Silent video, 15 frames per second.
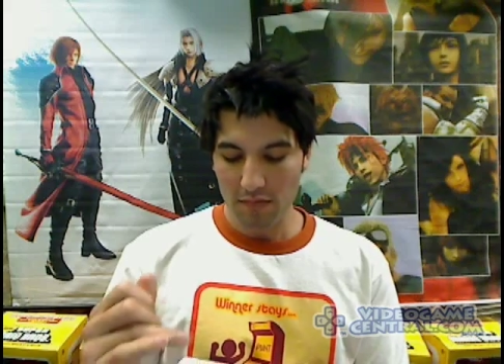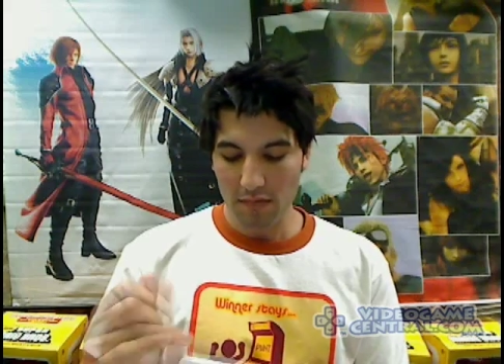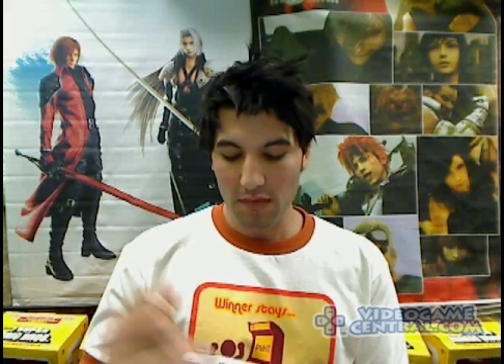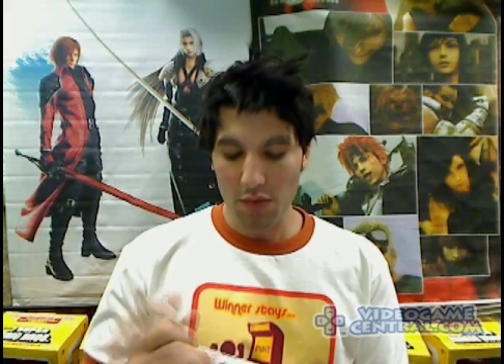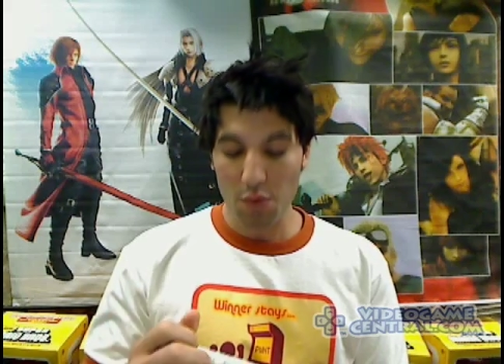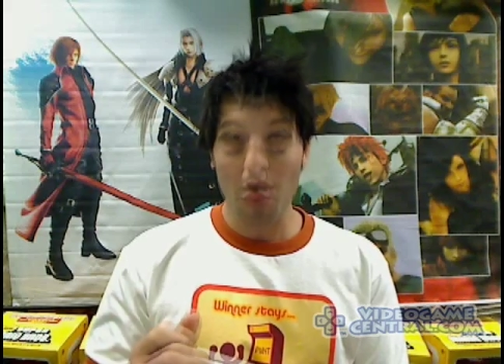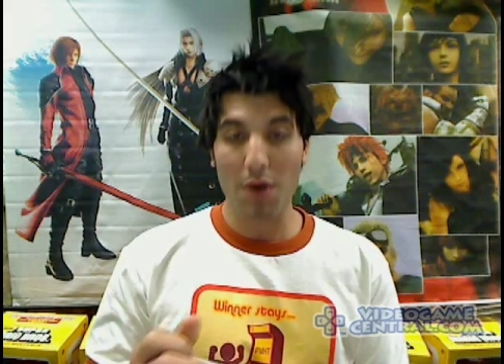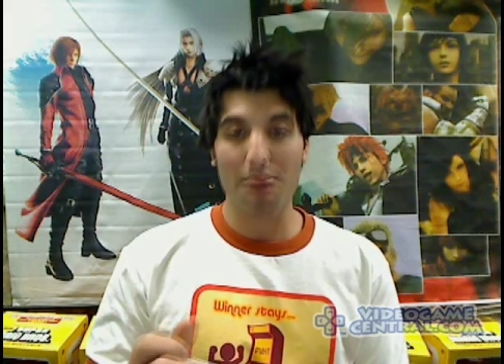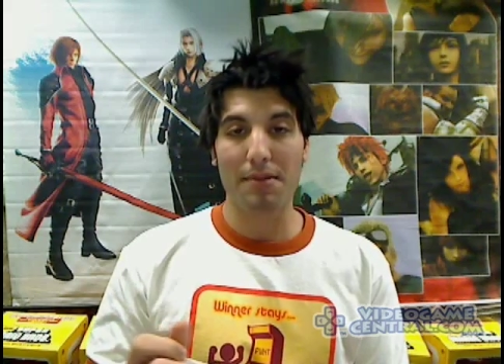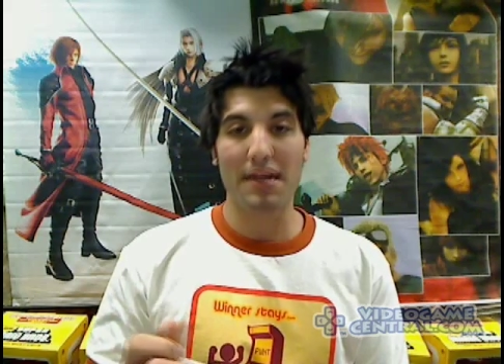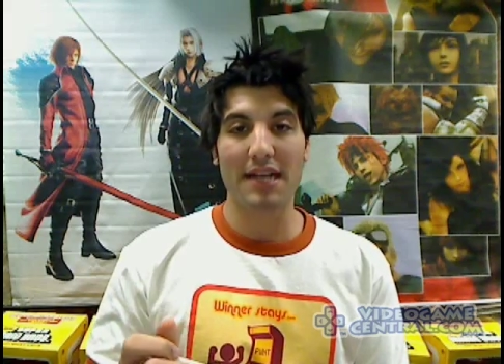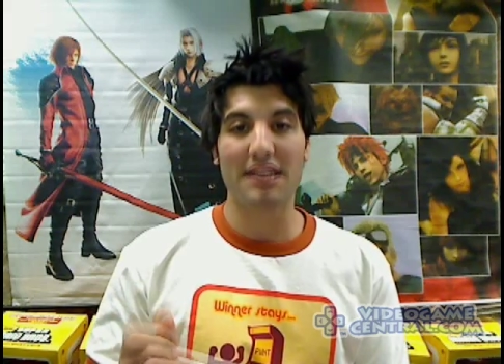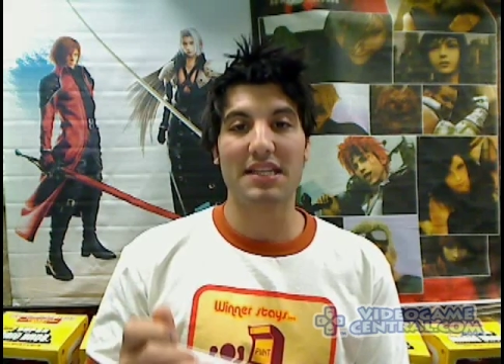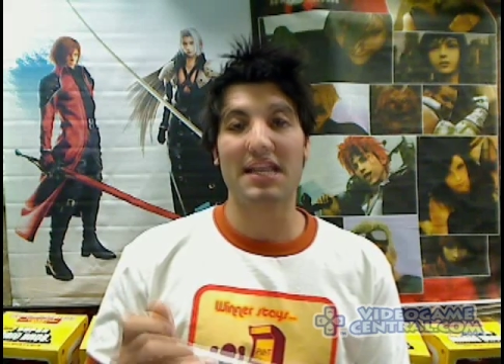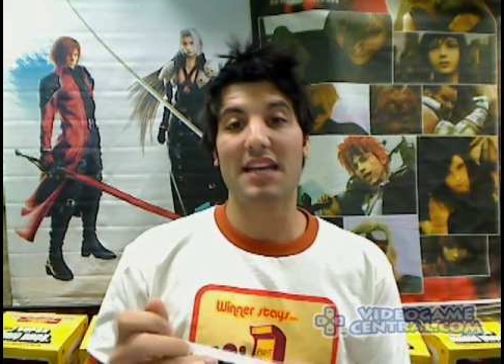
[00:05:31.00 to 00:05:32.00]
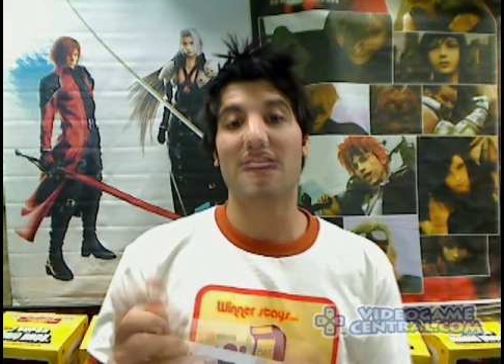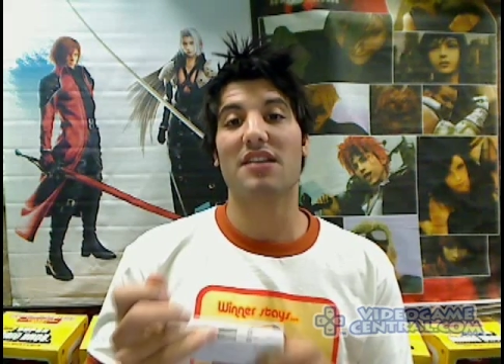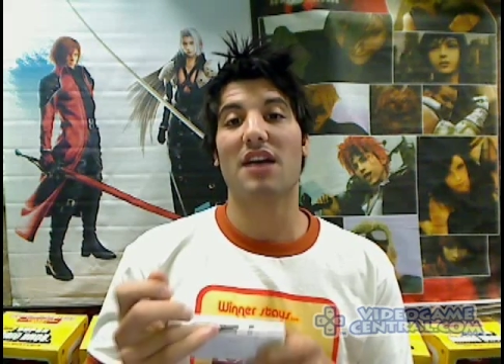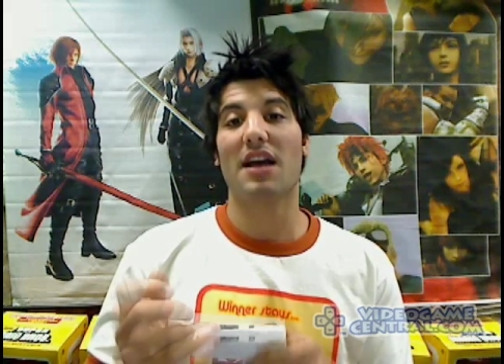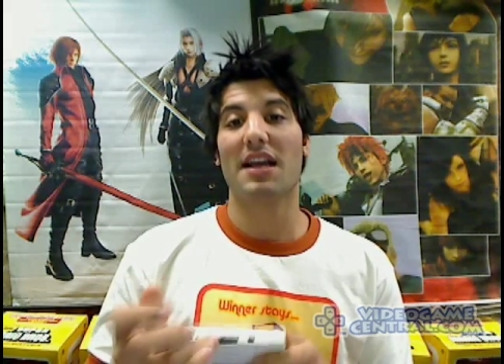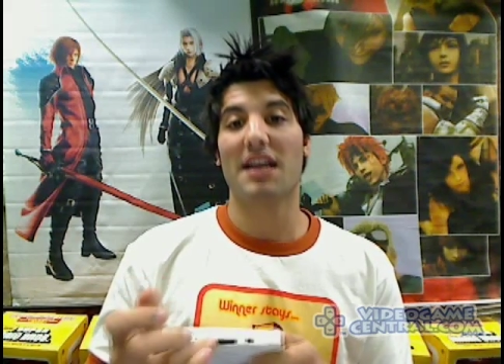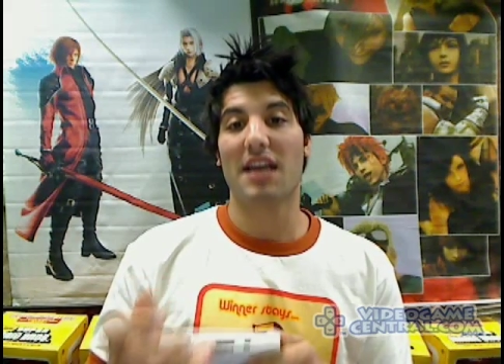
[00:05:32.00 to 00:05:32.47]
It will play
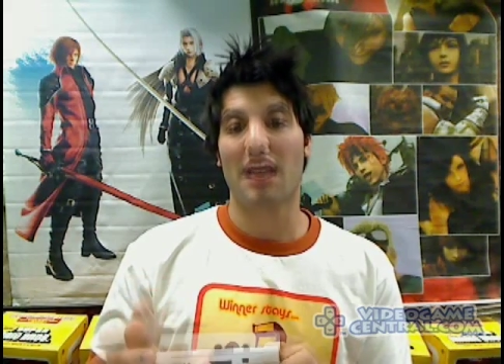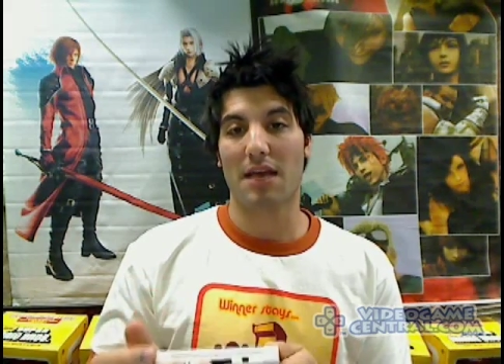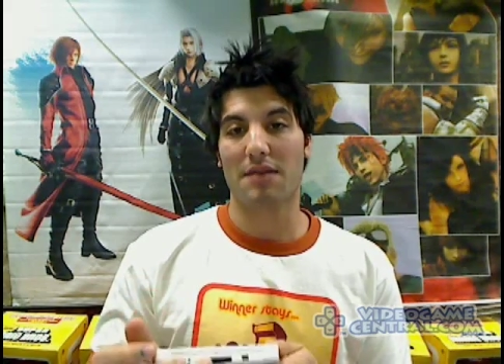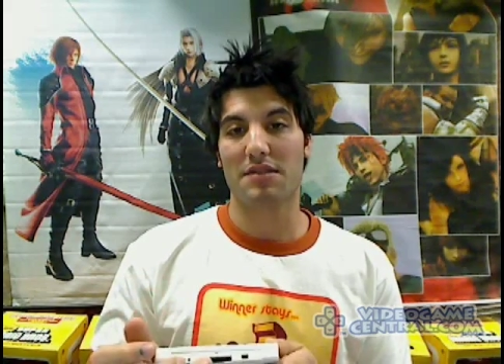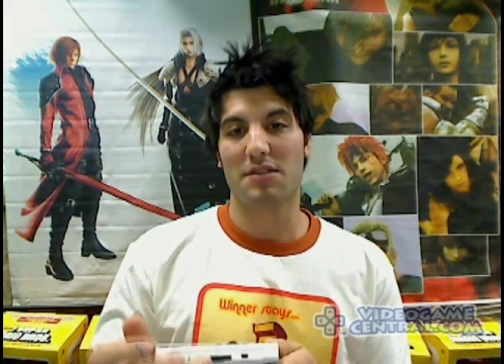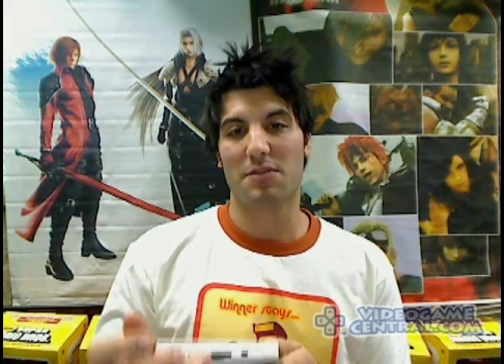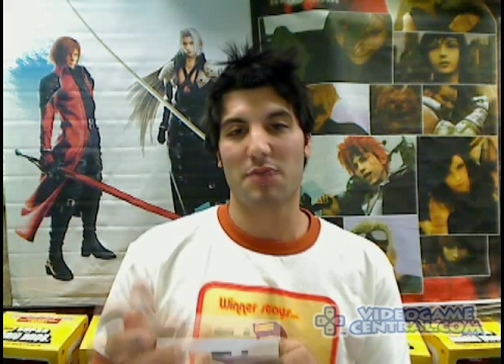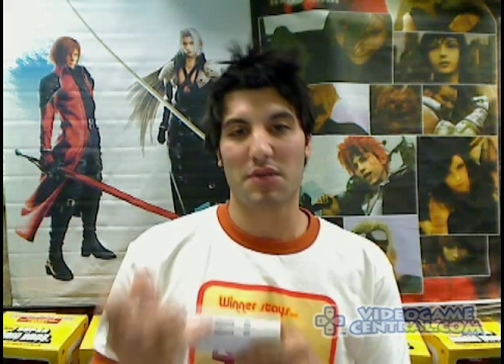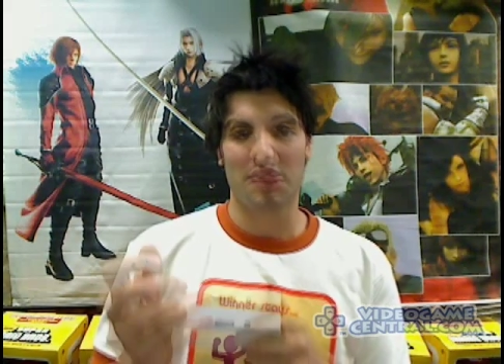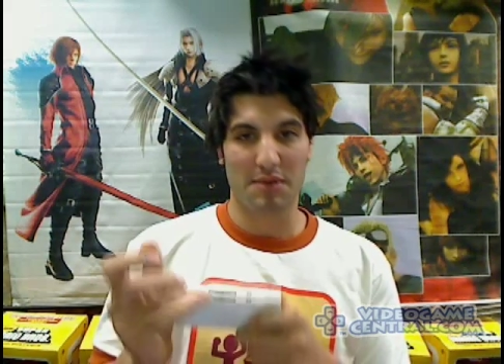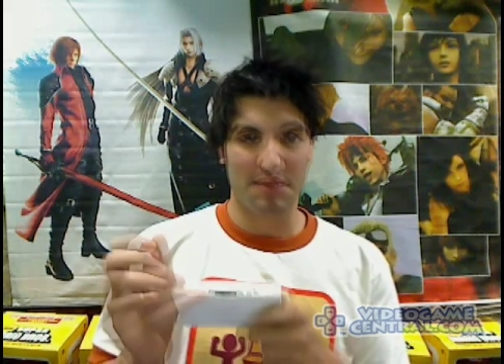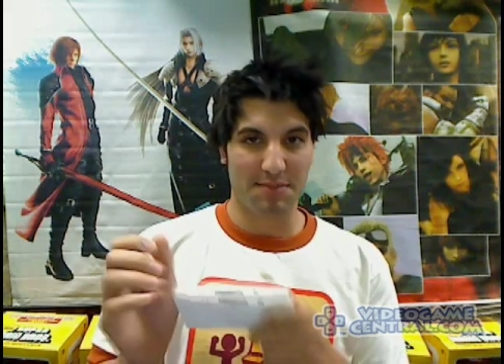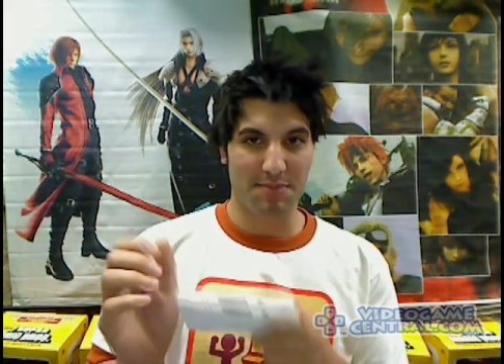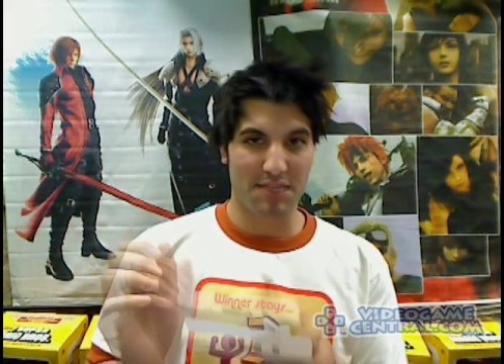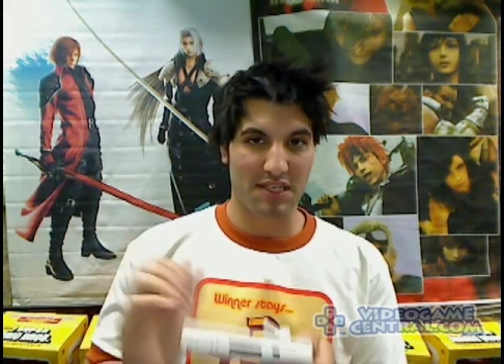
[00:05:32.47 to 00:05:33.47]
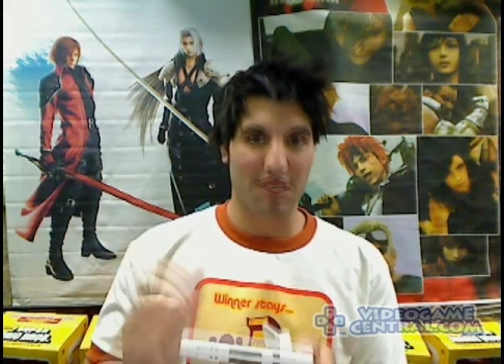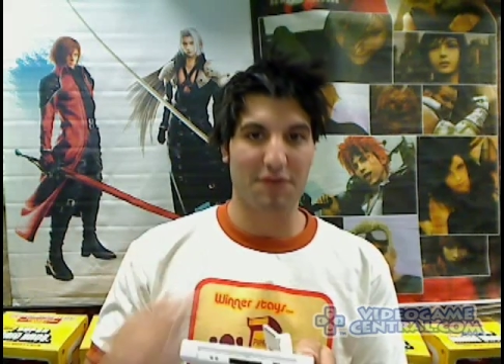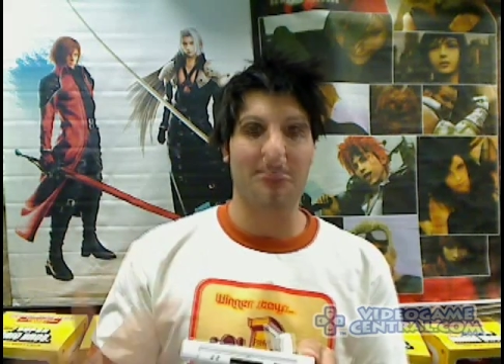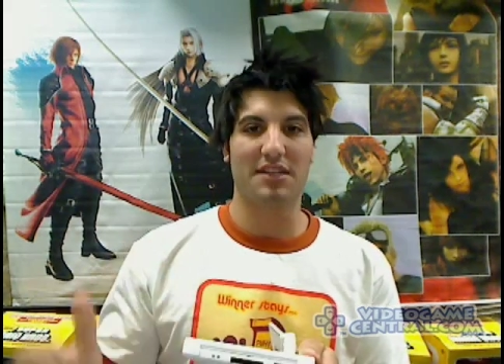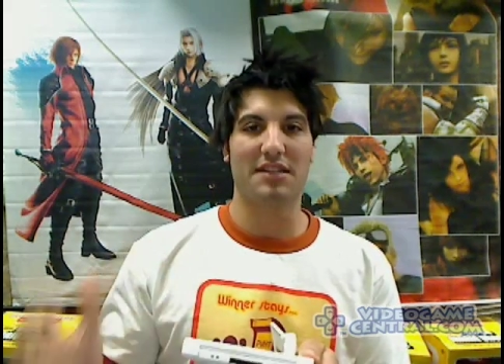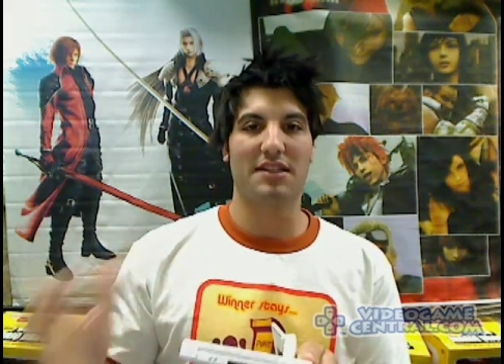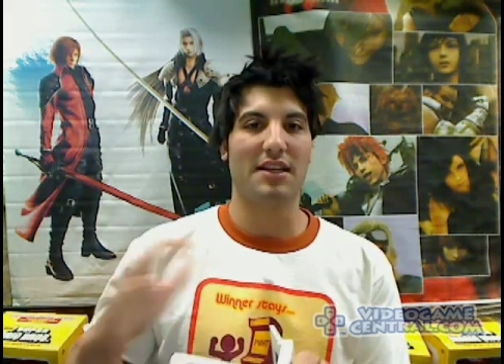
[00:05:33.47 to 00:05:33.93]
DSi games. They're supposed to be
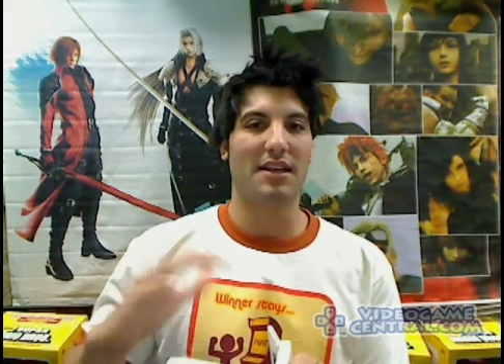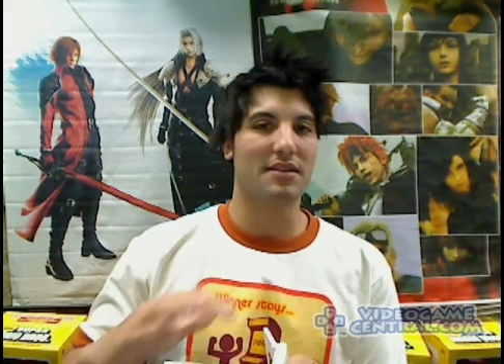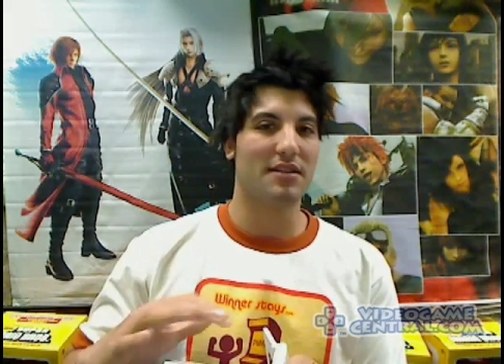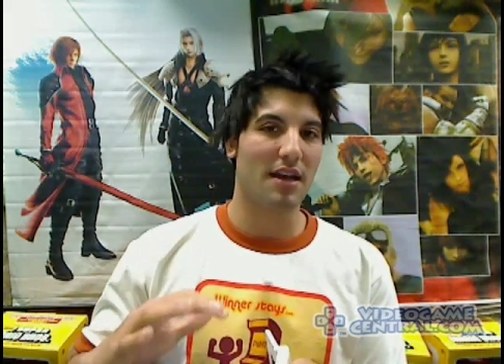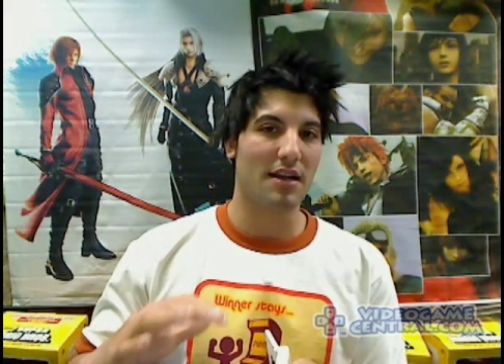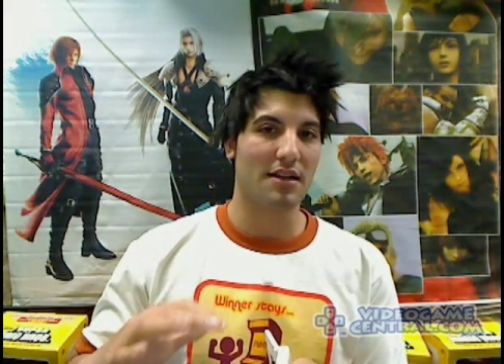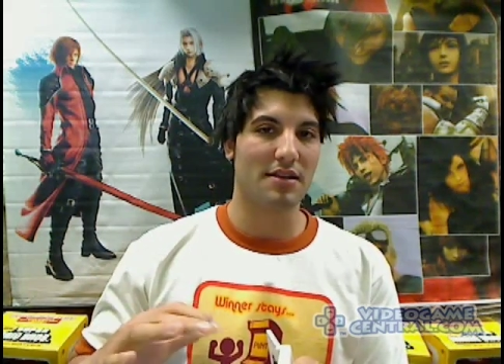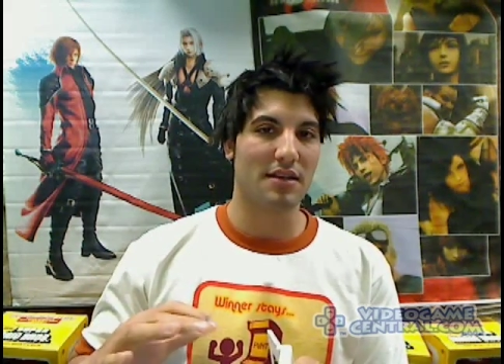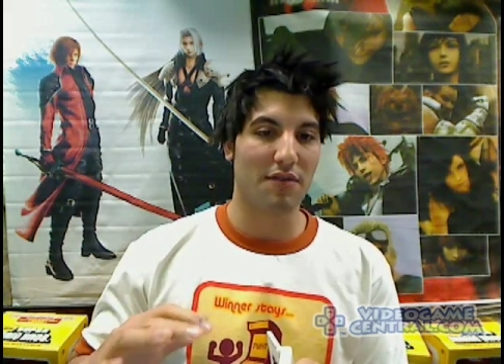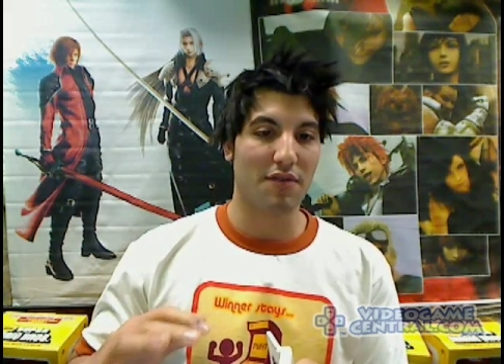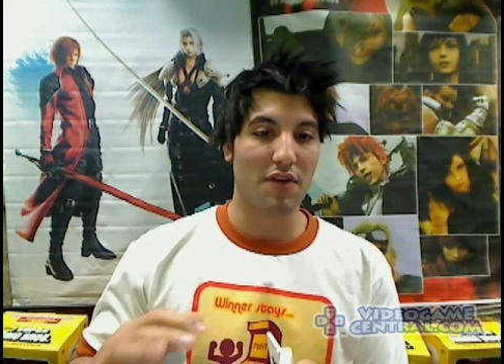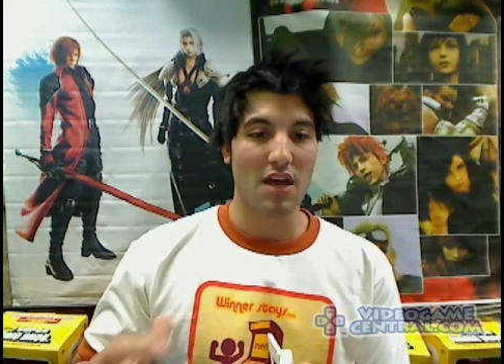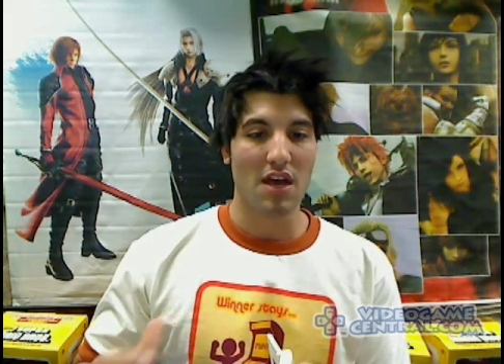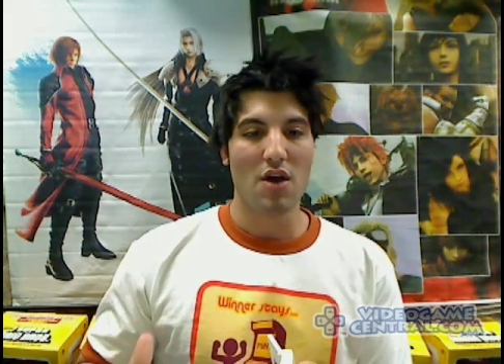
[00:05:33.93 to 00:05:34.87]
specifically DSi stuff.